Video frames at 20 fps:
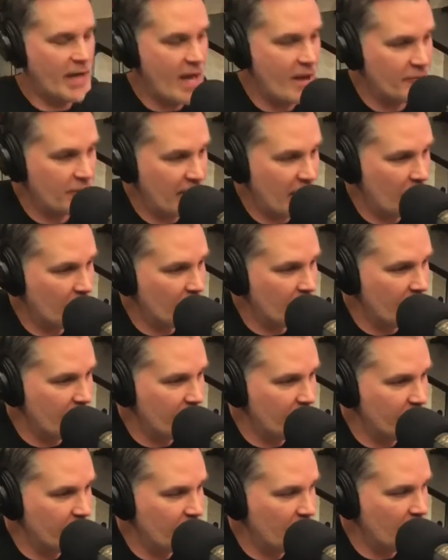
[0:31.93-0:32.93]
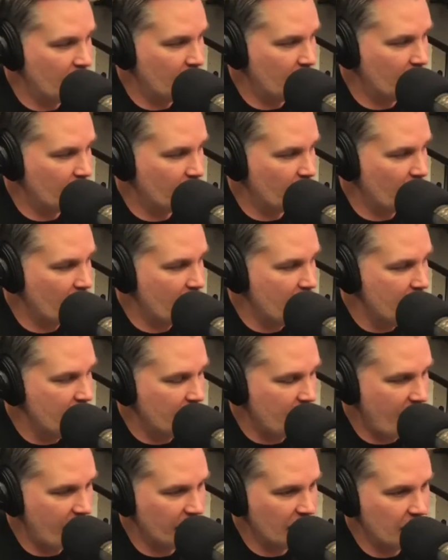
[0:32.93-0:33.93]
a half an hour, I'll have uh, a pair for you.
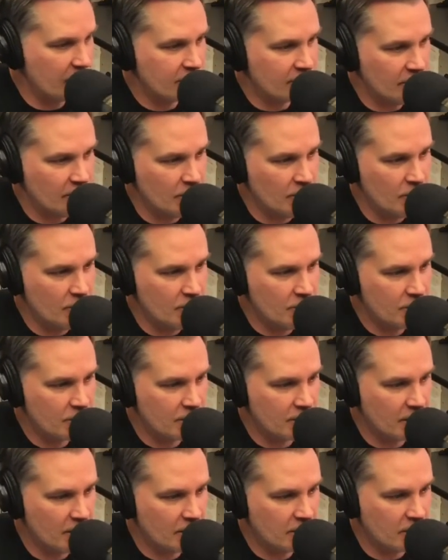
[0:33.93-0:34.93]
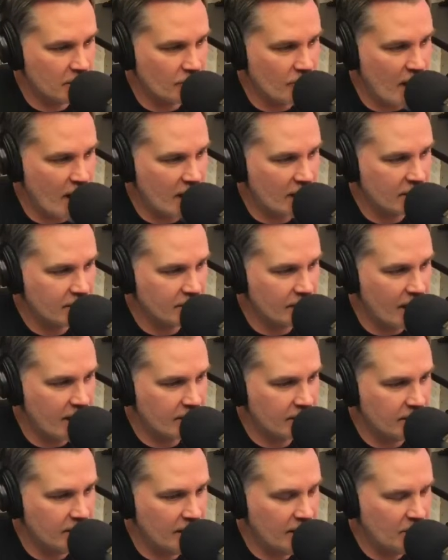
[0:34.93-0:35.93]
Cavaliers lose uh, to the Rockets
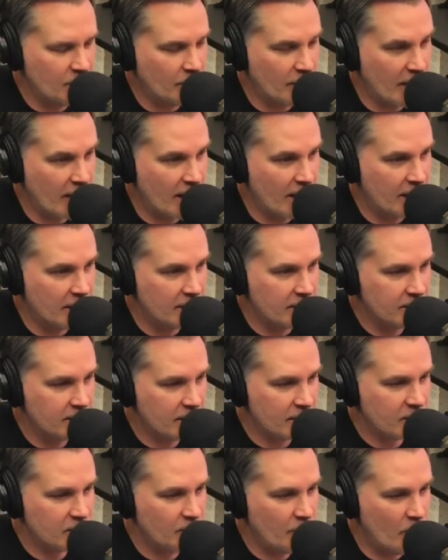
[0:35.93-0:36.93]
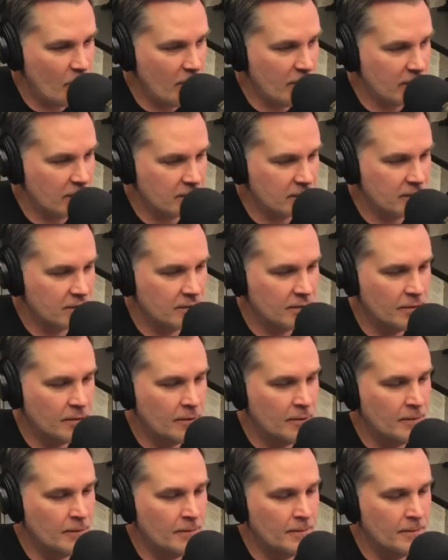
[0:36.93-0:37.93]
last night by six points. But